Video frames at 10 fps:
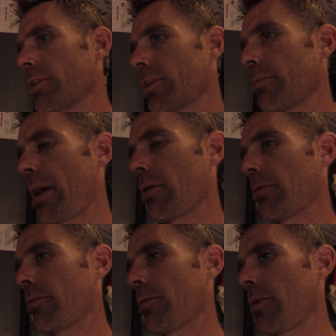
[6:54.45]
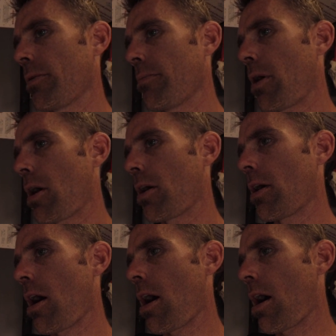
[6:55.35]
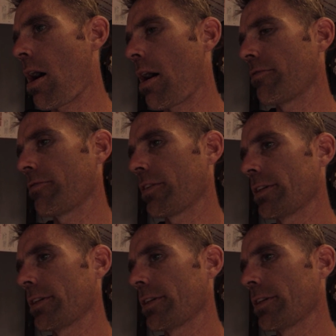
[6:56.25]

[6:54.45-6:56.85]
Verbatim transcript: Took the mountain bar off